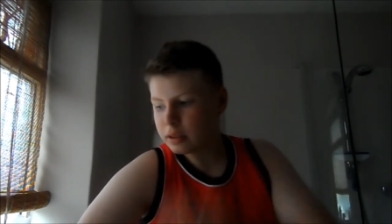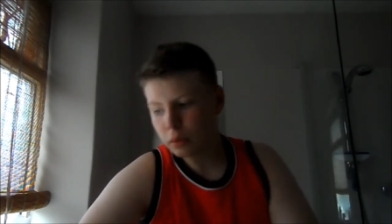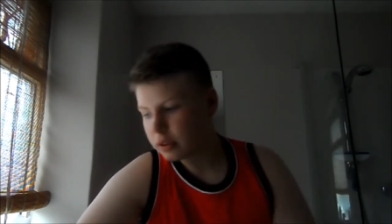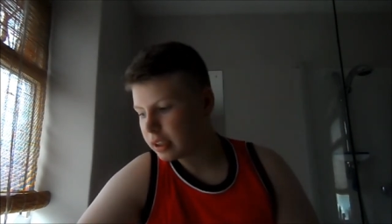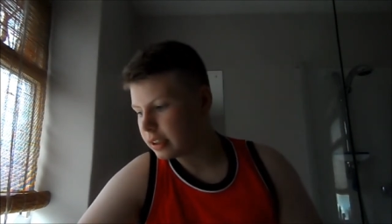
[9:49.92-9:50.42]

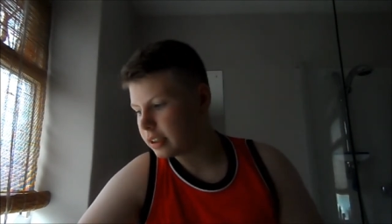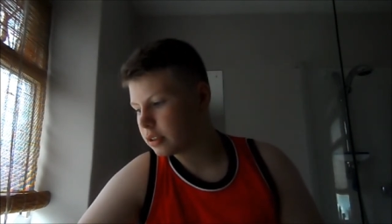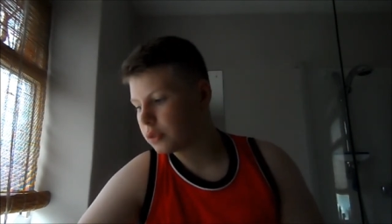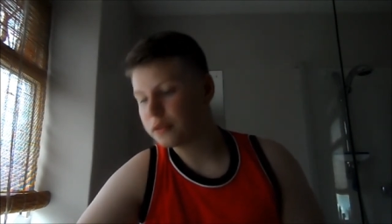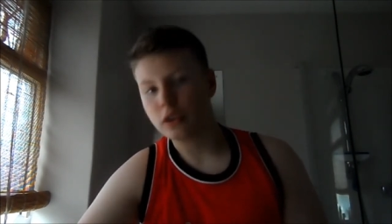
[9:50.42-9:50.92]
That's one thing
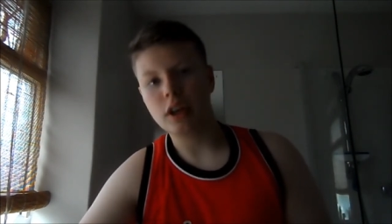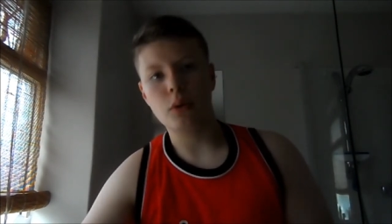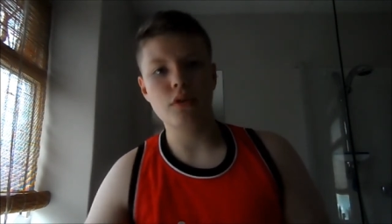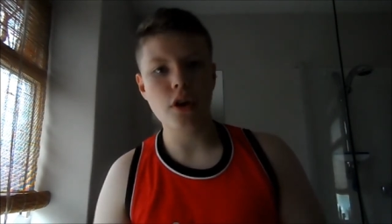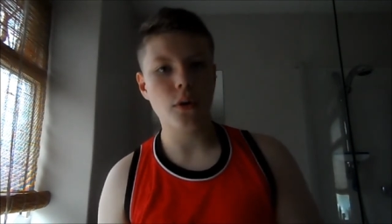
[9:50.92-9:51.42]
this is good
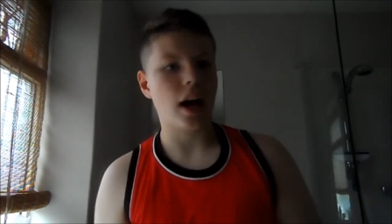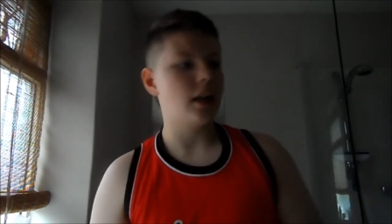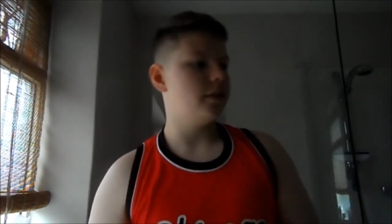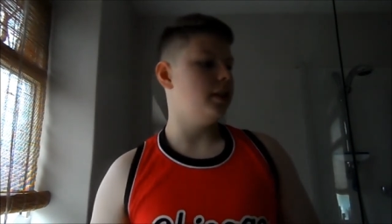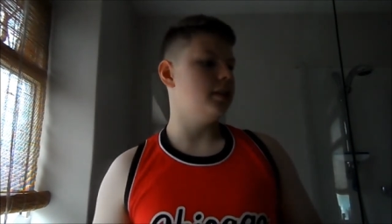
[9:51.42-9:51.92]
for, you know,
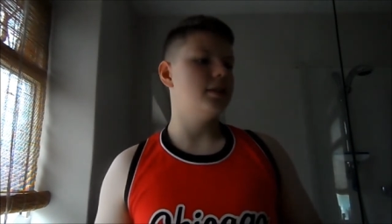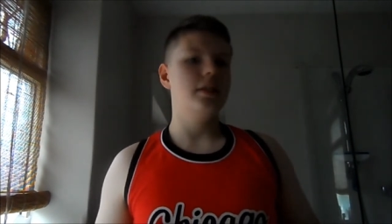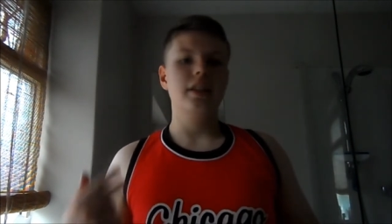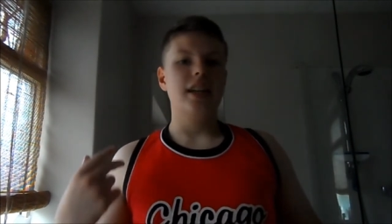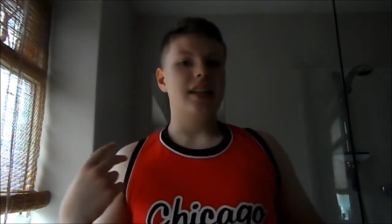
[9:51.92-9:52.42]
no
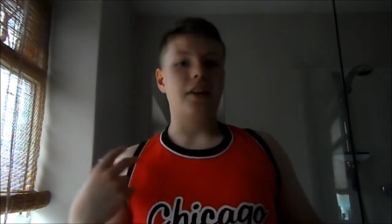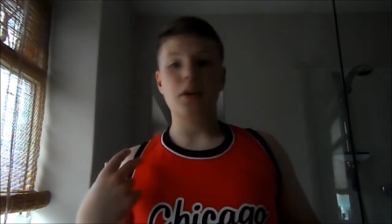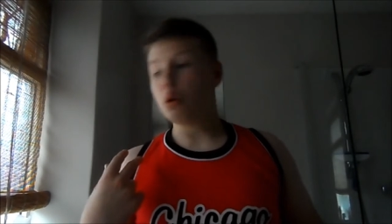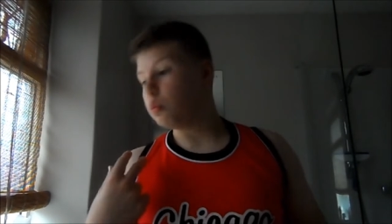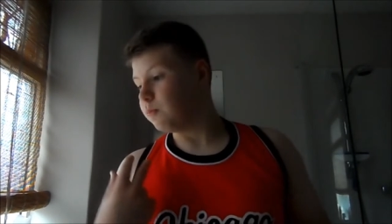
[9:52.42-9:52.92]
calories.
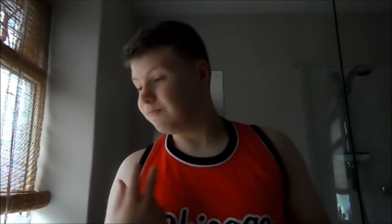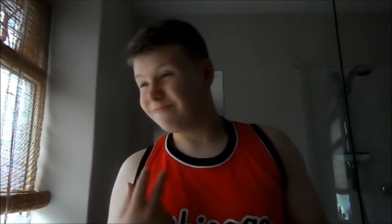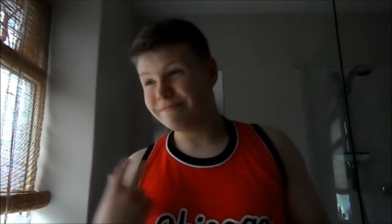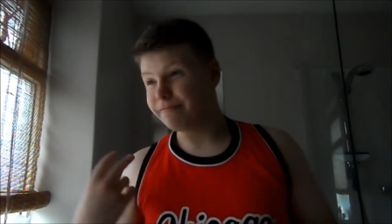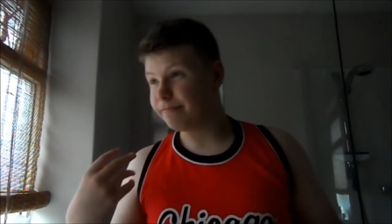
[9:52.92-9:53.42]
There are no
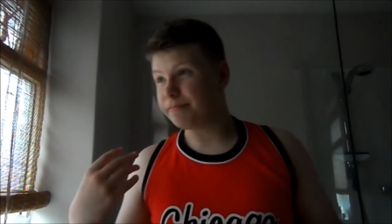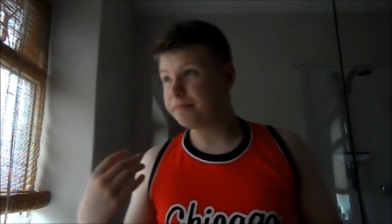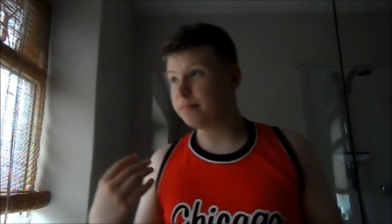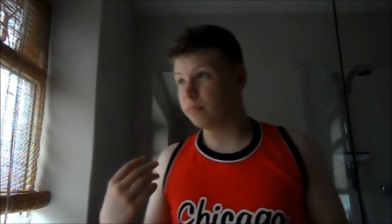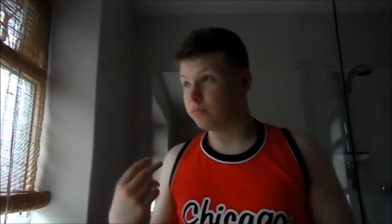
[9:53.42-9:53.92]

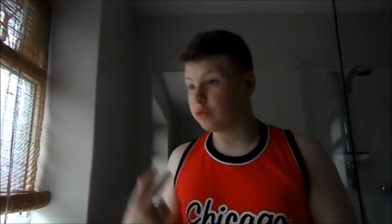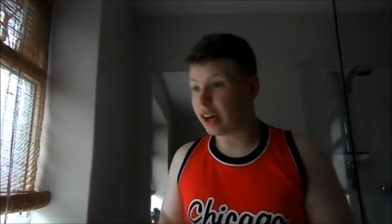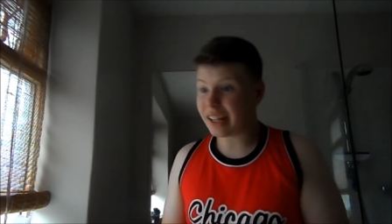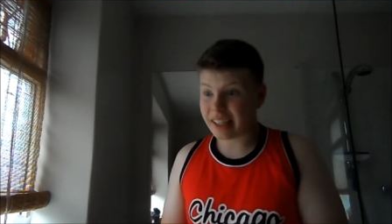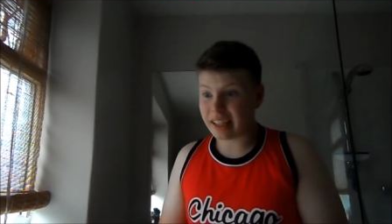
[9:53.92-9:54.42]

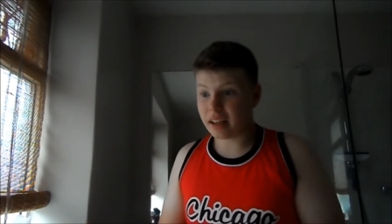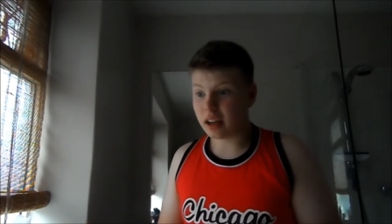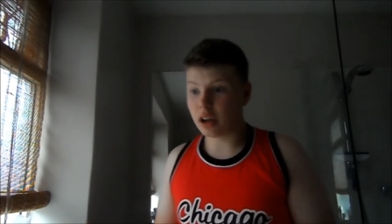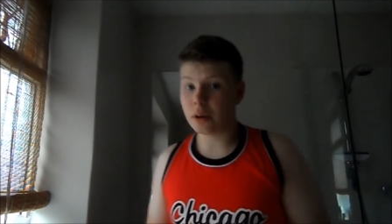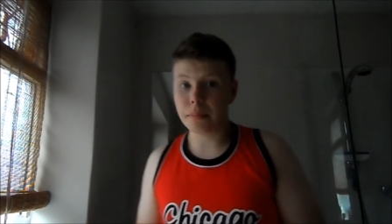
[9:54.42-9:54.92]

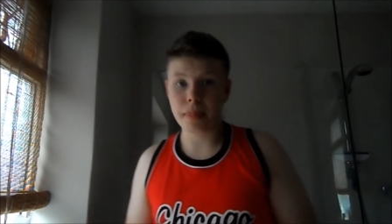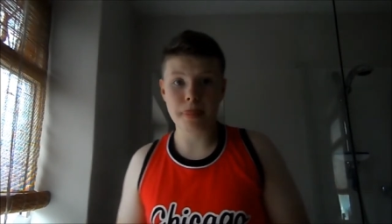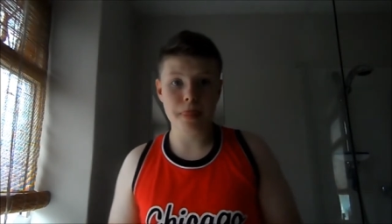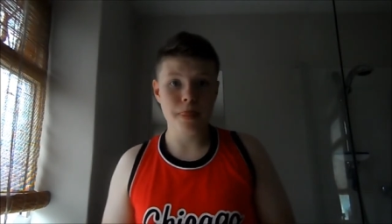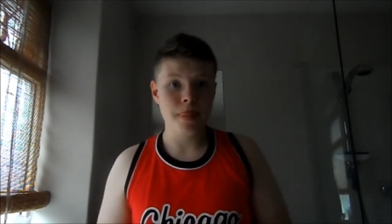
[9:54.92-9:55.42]
really
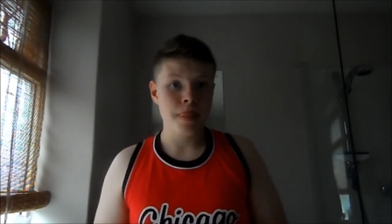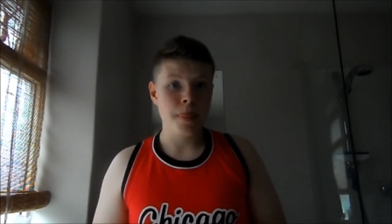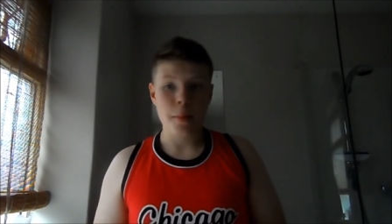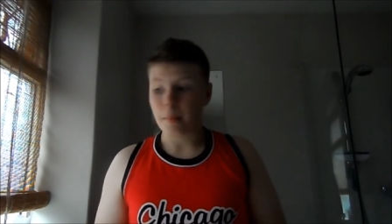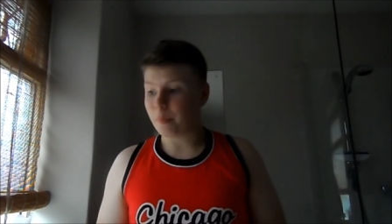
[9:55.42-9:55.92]
um,
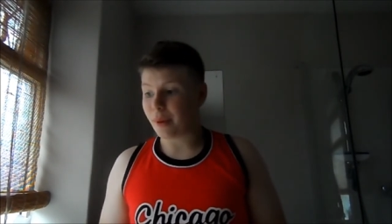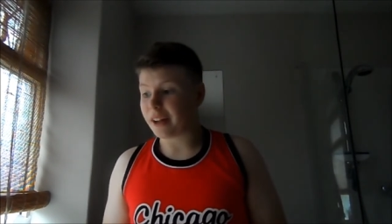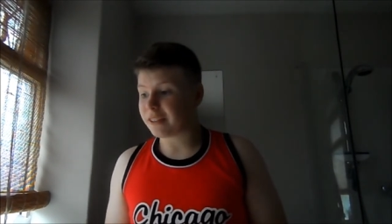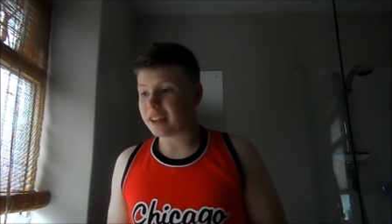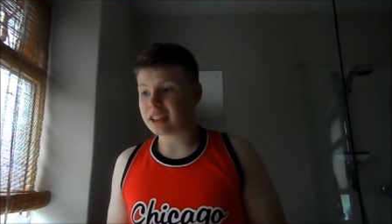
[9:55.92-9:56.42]

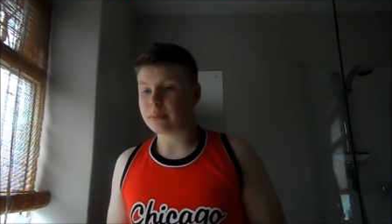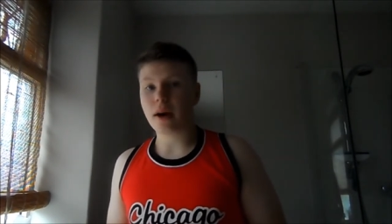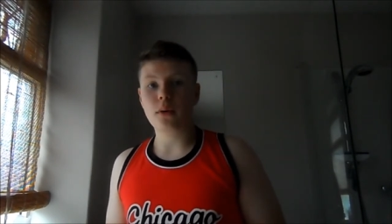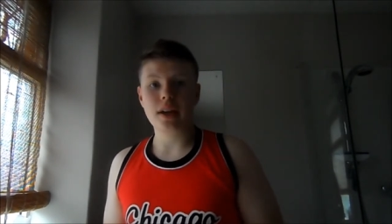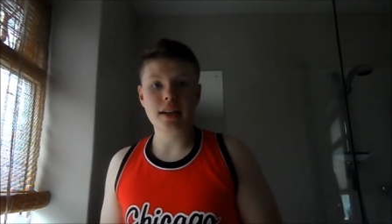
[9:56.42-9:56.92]
bad
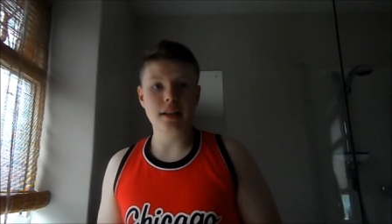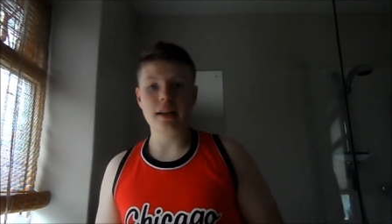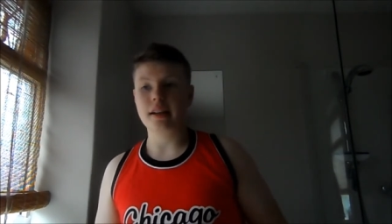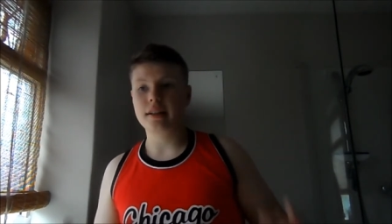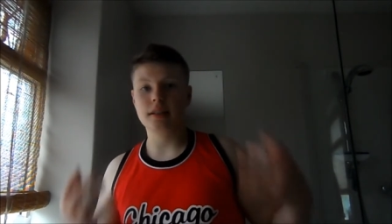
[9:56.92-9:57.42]
things about it.
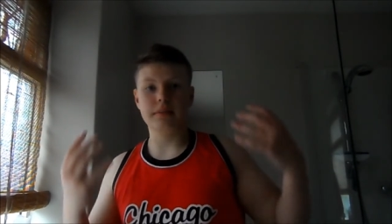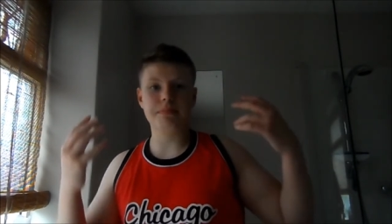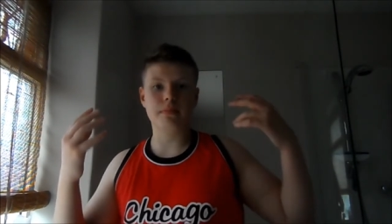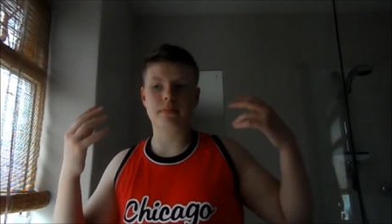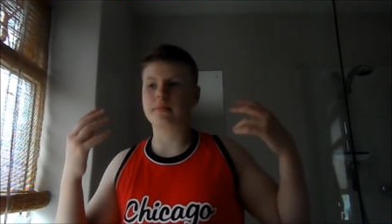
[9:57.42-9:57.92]
It,
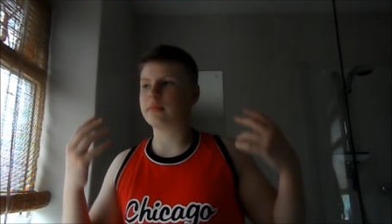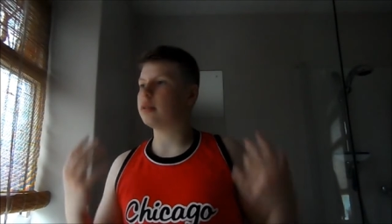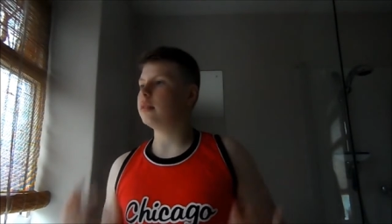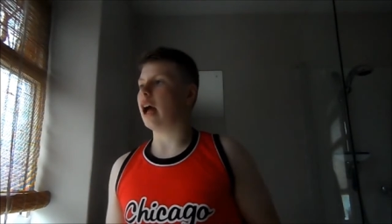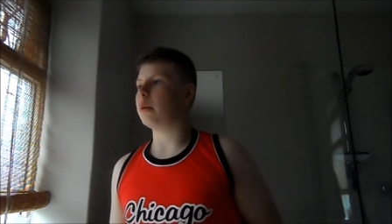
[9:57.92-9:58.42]

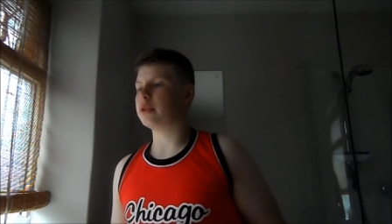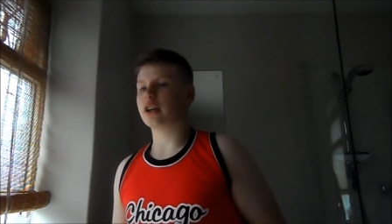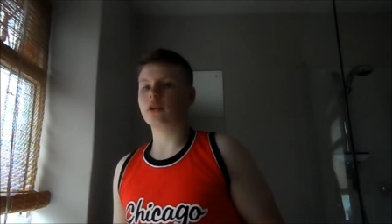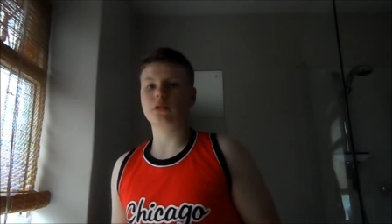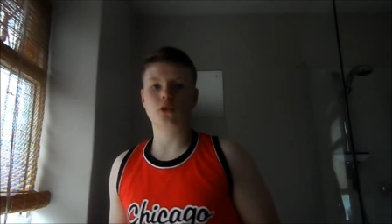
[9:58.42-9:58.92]
it
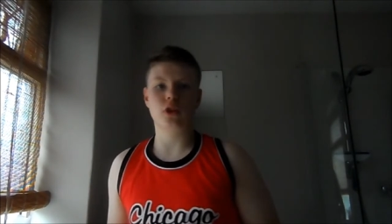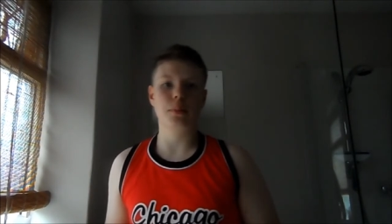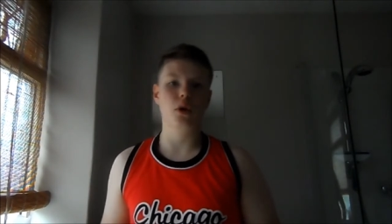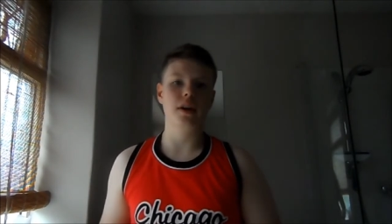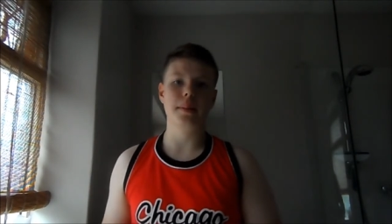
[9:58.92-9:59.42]
helps you
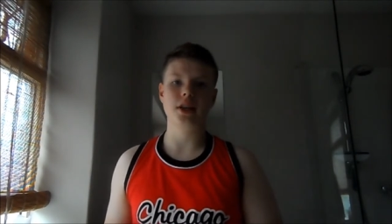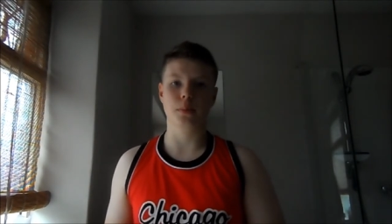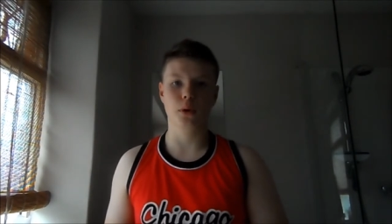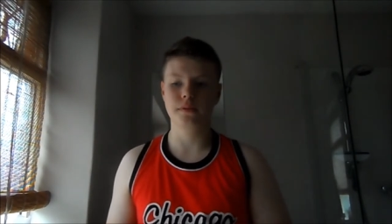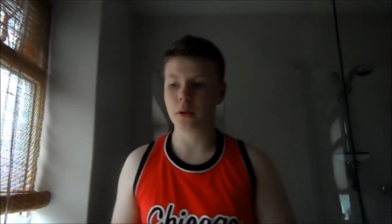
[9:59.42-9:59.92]
concentrate more, it
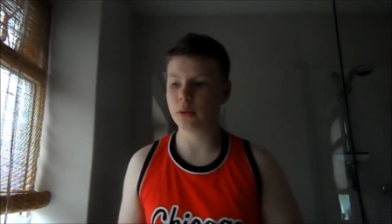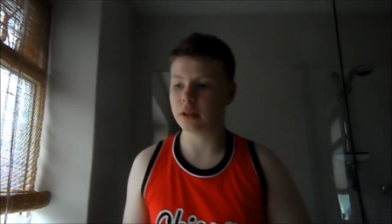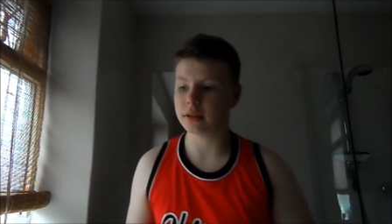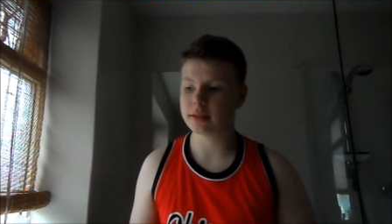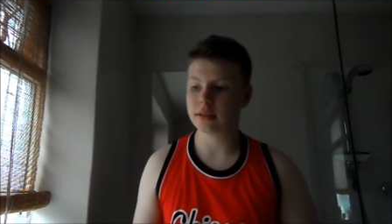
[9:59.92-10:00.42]
makes you more
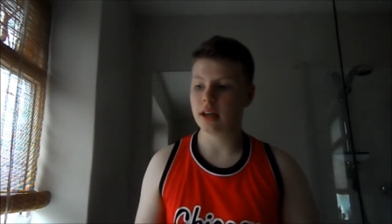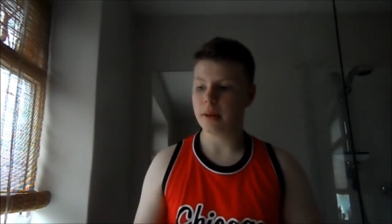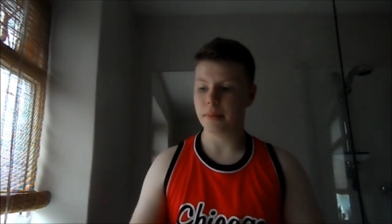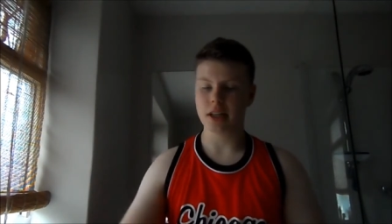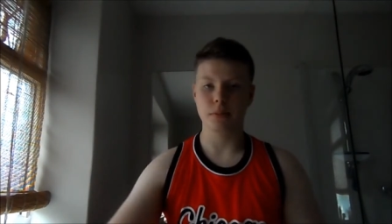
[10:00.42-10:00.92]
focused,
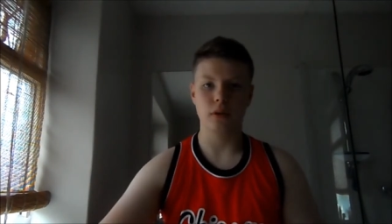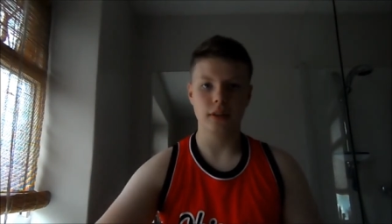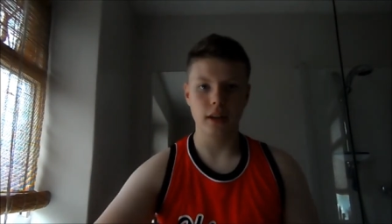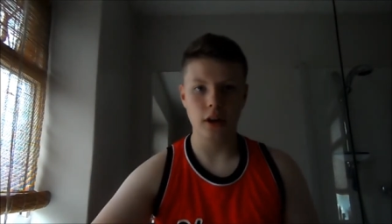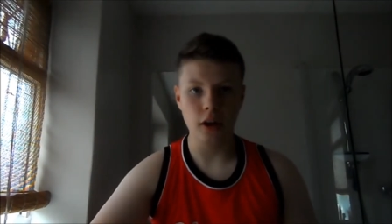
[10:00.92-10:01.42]
makes
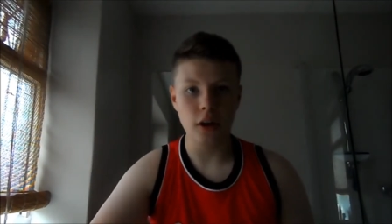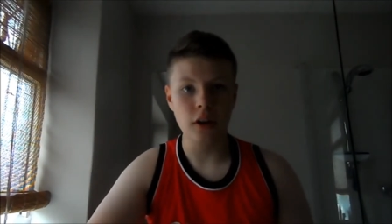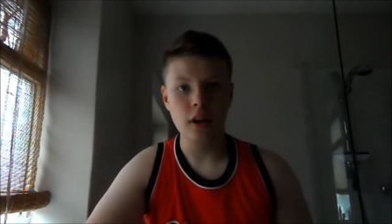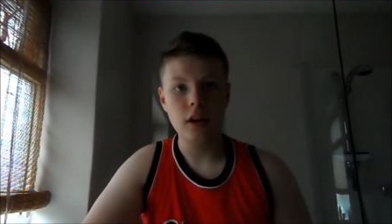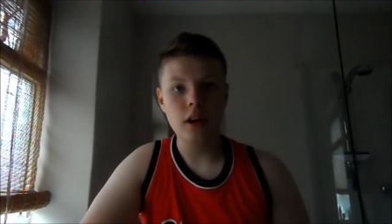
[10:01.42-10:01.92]
you more
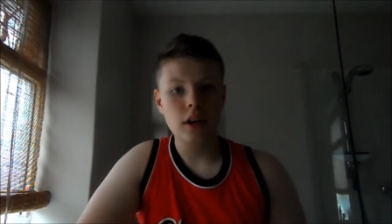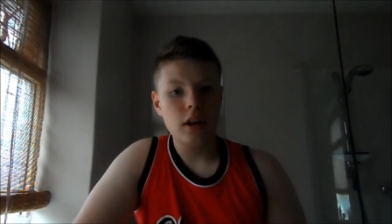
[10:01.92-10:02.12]
alert.